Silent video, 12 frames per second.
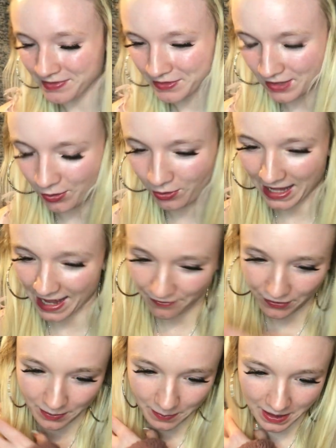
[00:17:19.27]
Don't
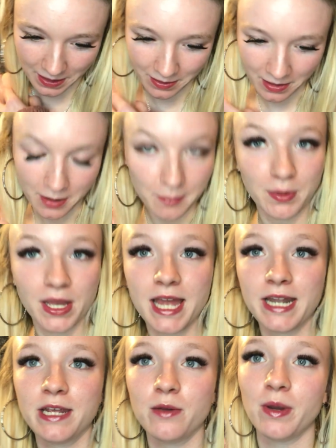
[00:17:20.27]
laugh at me. But
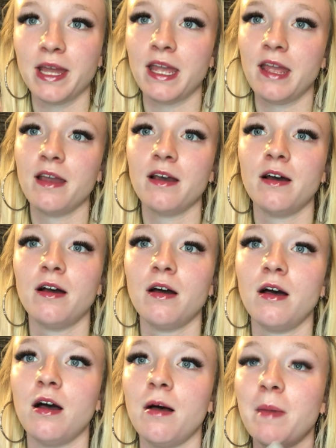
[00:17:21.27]
anyway,
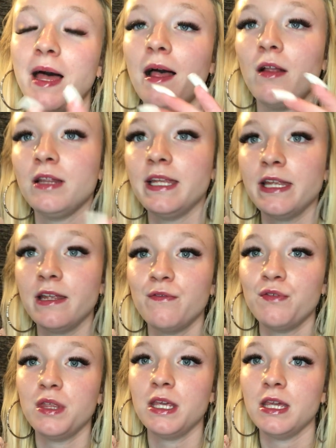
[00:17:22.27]
I'll
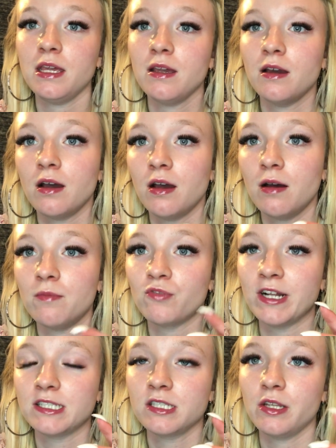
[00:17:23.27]
leave the
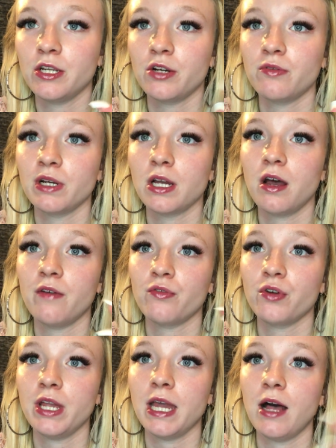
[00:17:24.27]
Rensselaer
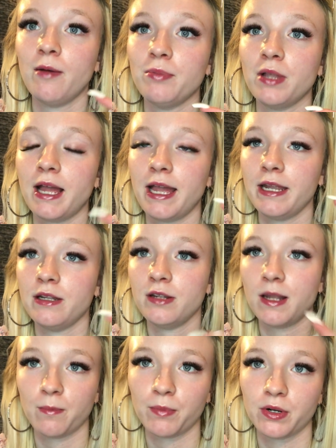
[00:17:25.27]
Recovery Helpline
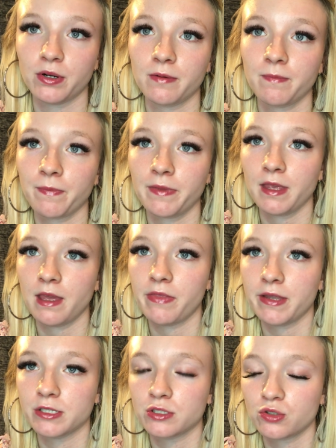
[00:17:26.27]
number in
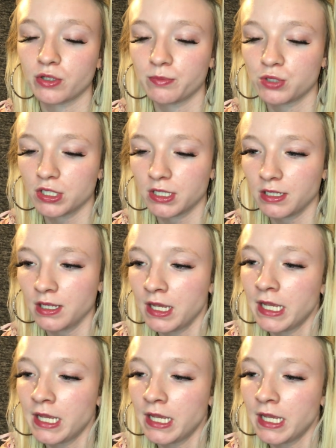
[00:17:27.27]
the description.